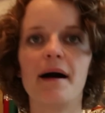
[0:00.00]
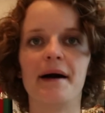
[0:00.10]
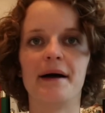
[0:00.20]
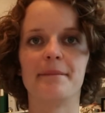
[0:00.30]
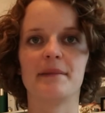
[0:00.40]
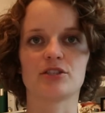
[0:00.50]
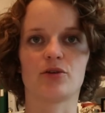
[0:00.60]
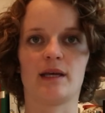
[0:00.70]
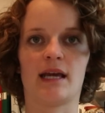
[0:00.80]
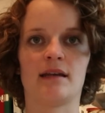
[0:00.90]
I'll
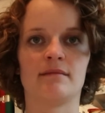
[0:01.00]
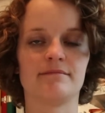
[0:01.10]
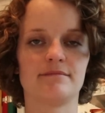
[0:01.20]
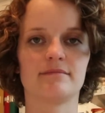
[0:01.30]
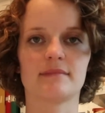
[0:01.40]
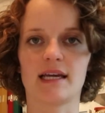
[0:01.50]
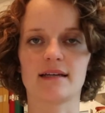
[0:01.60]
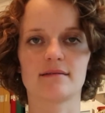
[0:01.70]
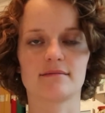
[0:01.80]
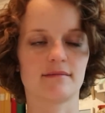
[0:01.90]
show it again,
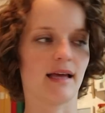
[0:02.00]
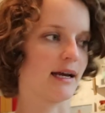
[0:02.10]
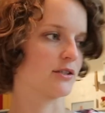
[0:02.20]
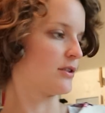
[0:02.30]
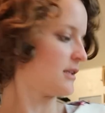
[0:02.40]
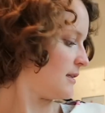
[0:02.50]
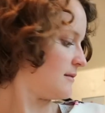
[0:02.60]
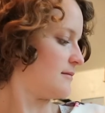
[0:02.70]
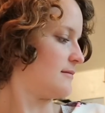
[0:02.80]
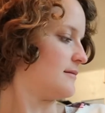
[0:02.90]
like
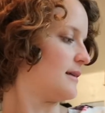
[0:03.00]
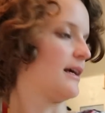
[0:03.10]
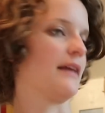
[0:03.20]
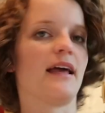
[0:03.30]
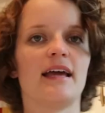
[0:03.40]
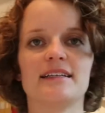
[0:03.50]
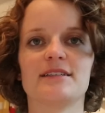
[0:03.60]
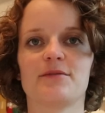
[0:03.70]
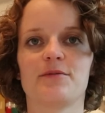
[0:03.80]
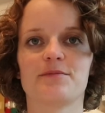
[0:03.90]
actually at the end.